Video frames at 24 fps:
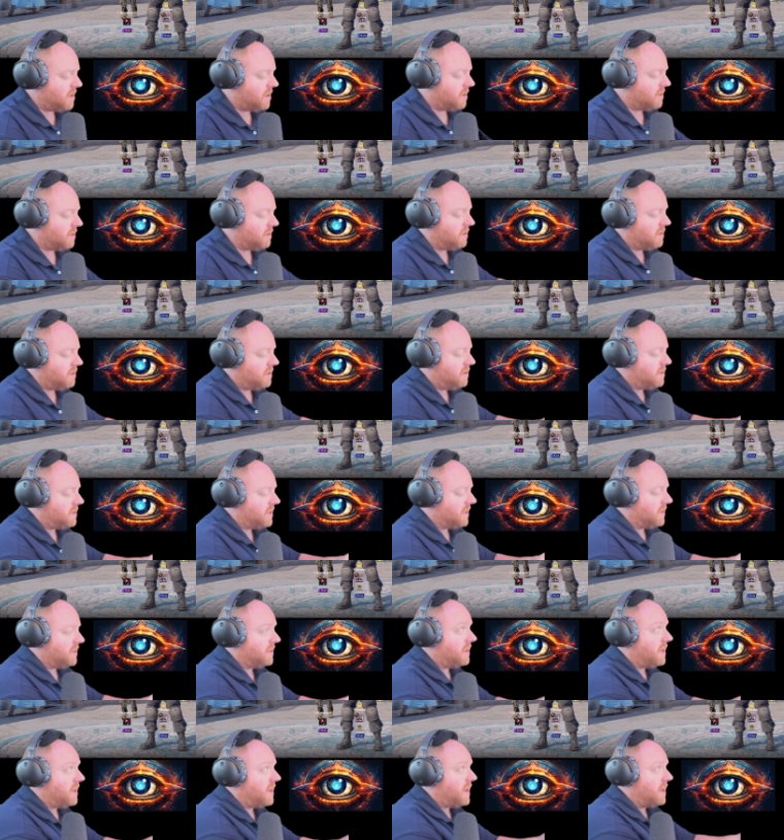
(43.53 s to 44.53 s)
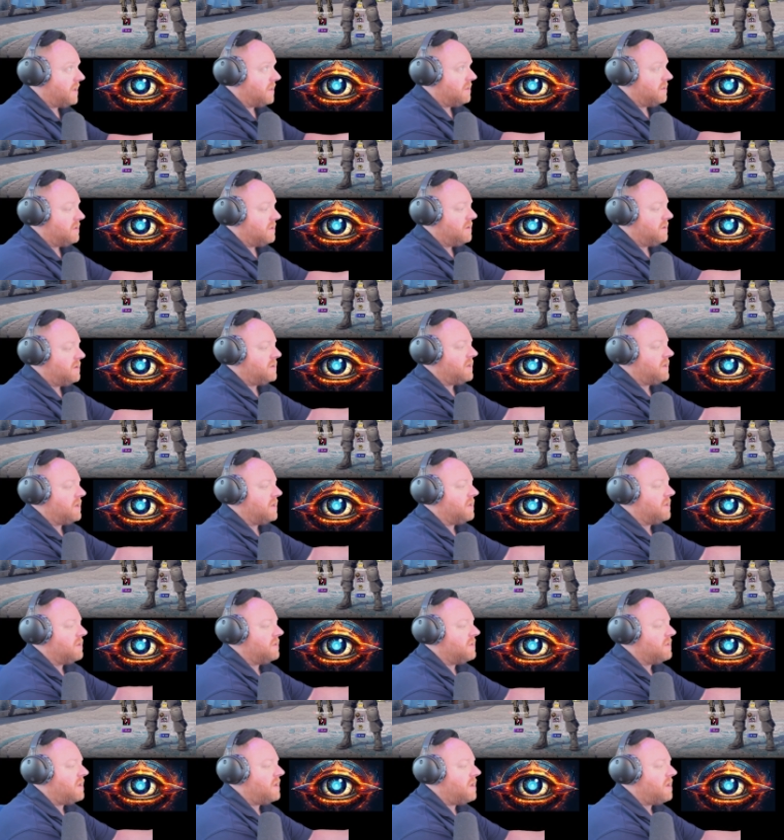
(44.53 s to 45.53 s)
Look at that. Look at
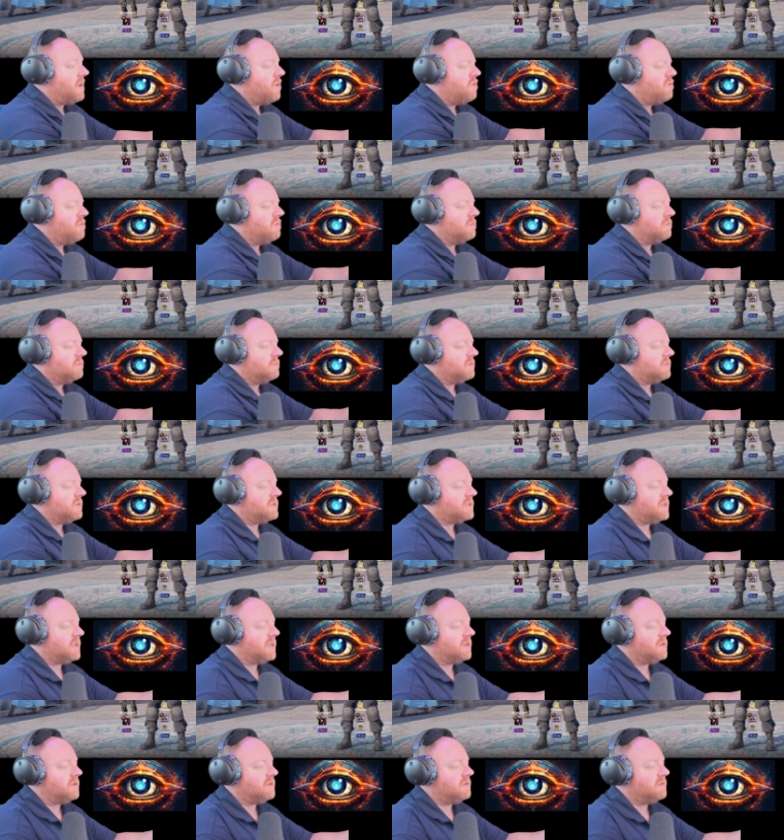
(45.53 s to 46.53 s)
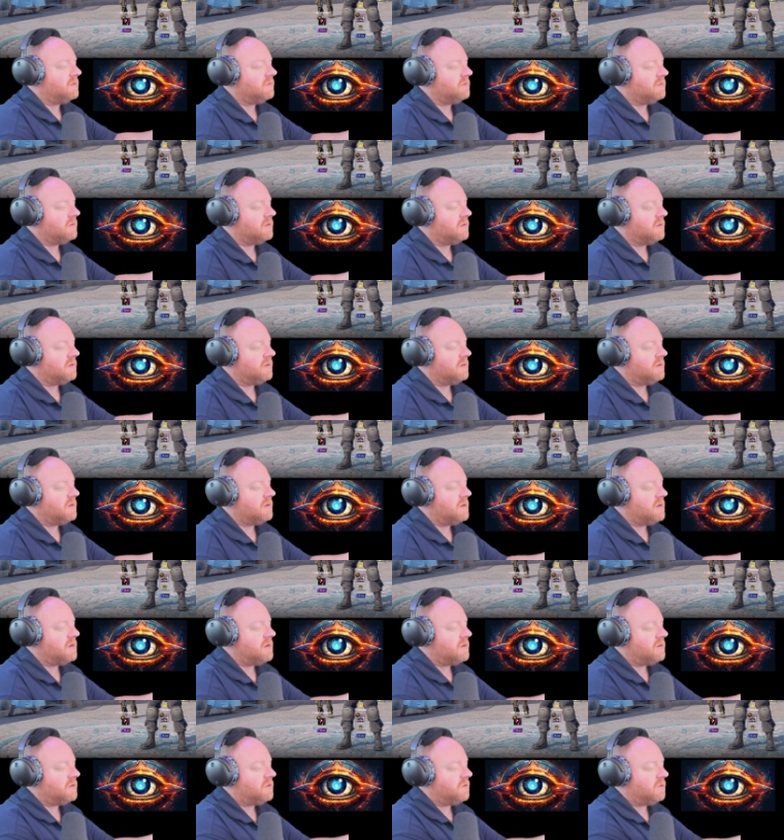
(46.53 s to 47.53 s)
that. Ooh, that's like
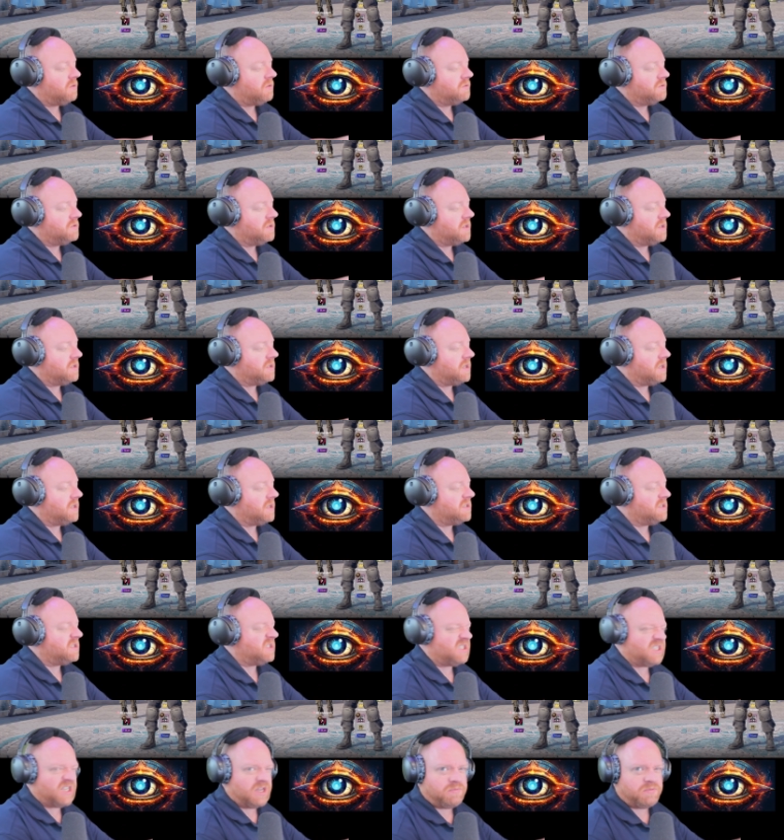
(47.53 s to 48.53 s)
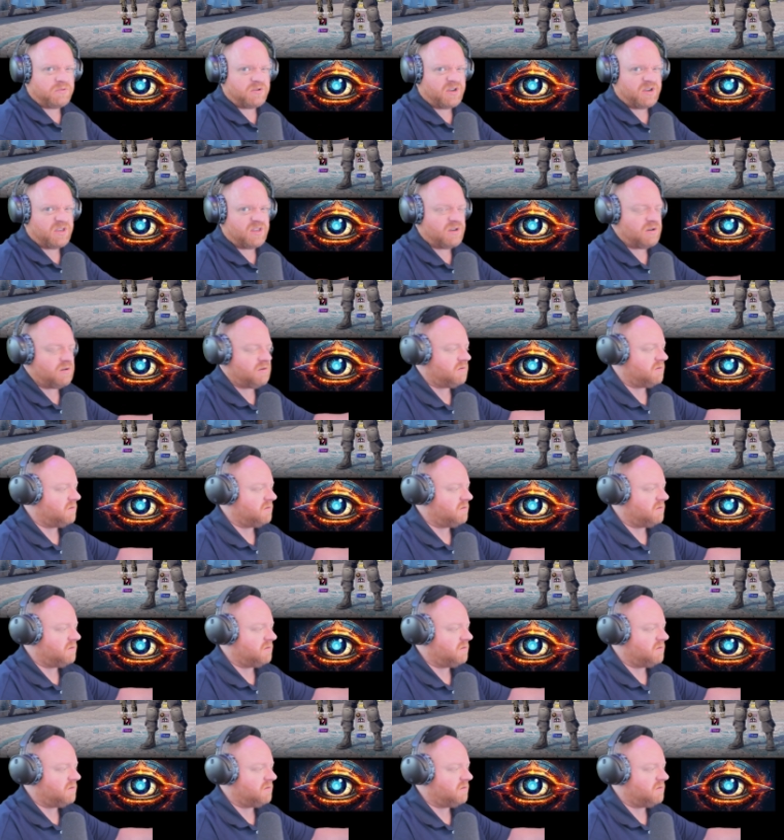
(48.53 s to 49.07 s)
cold to the touch. Slippery, though.